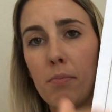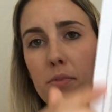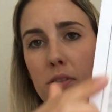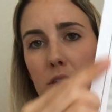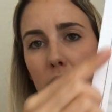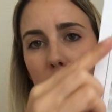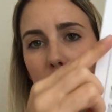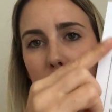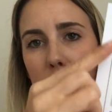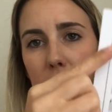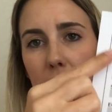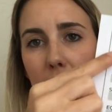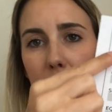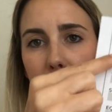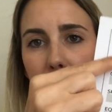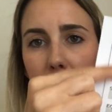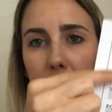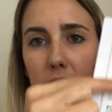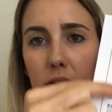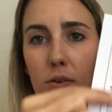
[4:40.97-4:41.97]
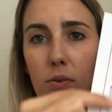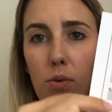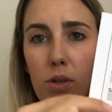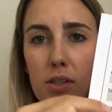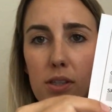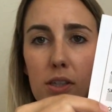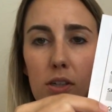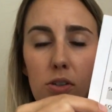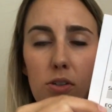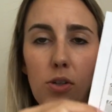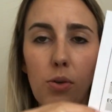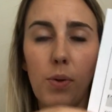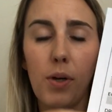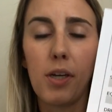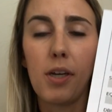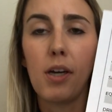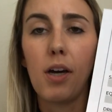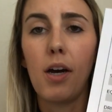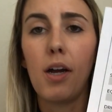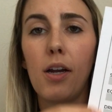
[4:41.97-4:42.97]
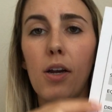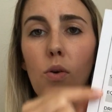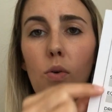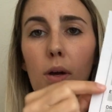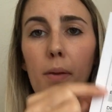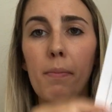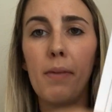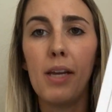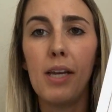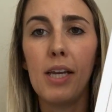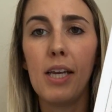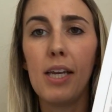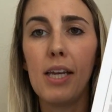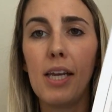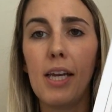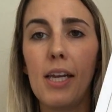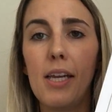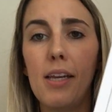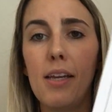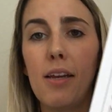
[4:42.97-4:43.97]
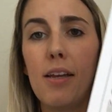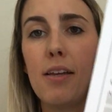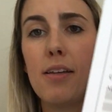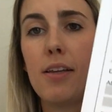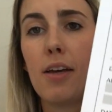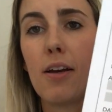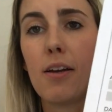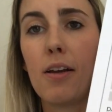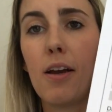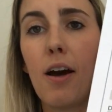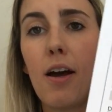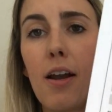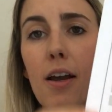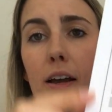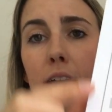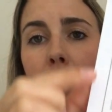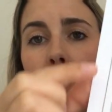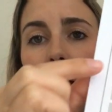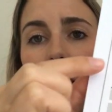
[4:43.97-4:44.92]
So you have like what skills you're working on, equipment needed, yada yada.